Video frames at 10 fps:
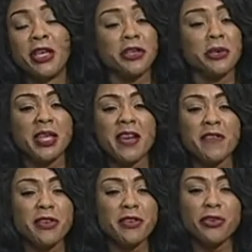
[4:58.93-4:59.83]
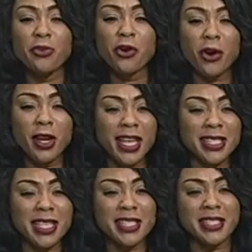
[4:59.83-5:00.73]
You never knew you
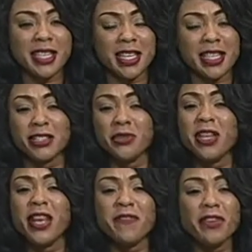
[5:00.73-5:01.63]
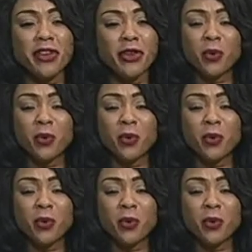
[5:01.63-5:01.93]
collected sickness. You never knew what